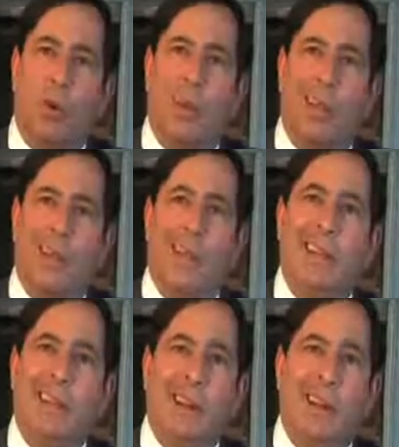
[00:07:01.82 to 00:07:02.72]

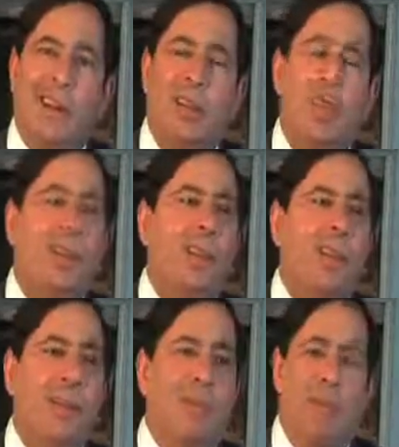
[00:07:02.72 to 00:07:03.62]
likely than not
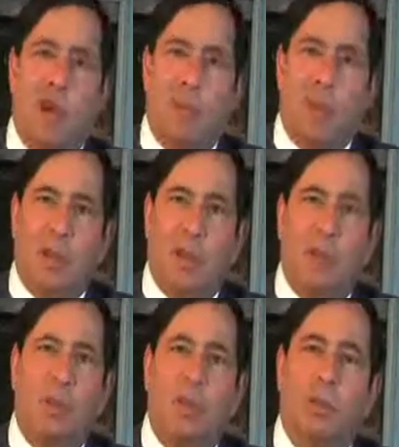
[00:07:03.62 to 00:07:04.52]
that proper
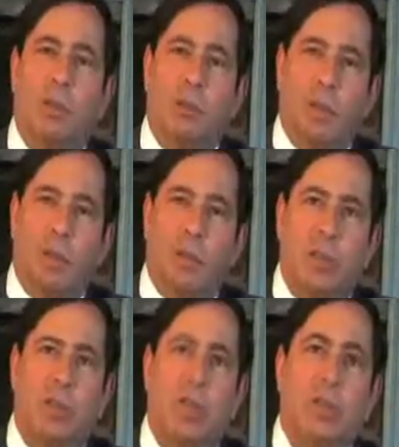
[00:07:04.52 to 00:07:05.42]
care would have
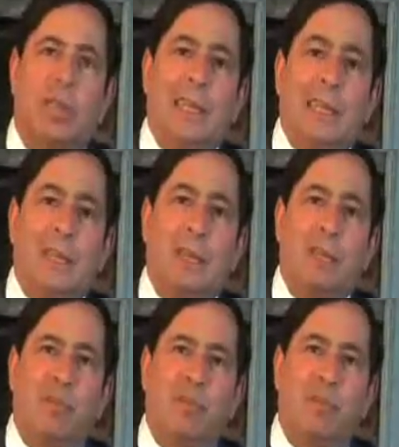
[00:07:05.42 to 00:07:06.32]
resulted in a
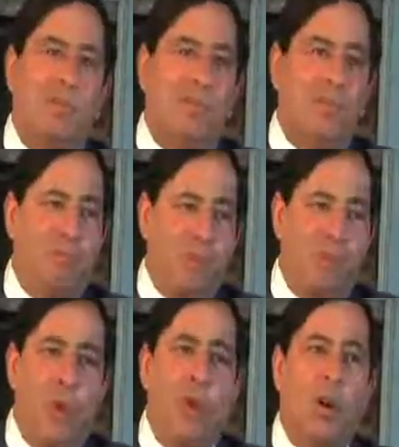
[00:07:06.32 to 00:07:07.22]

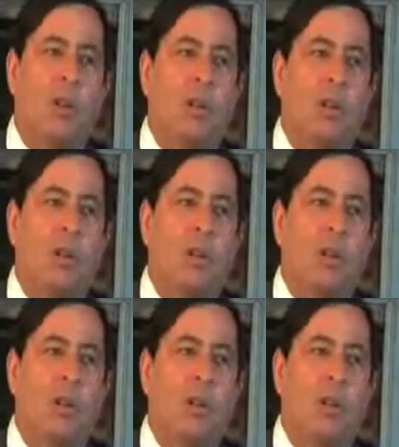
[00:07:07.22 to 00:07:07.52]
more